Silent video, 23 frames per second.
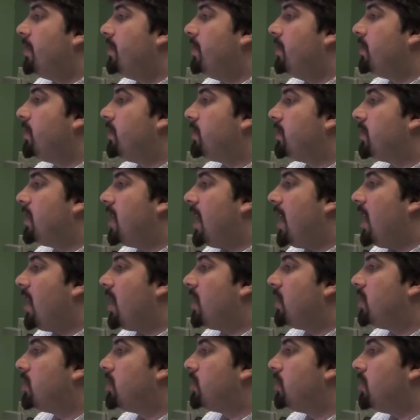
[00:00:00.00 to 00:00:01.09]
The URLs
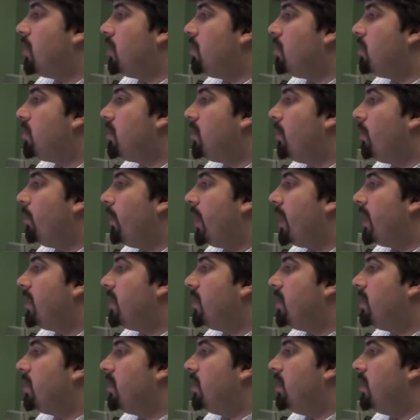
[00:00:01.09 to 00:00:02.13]
are shown when